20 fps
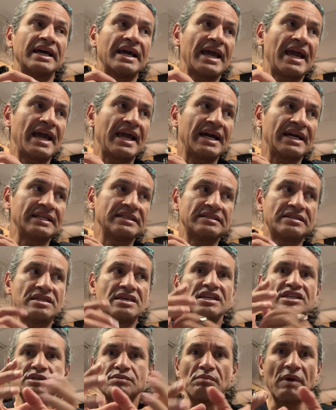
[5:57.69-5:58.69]
And
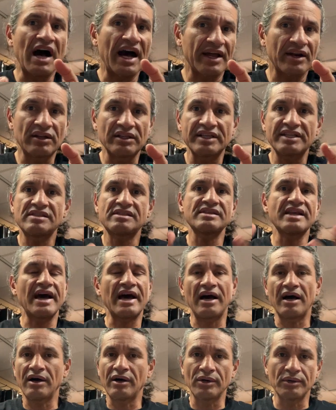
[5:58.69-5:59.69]
this model is
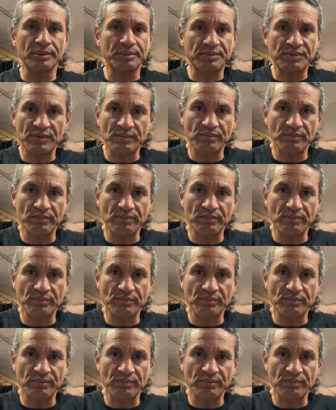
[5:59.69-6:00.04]
now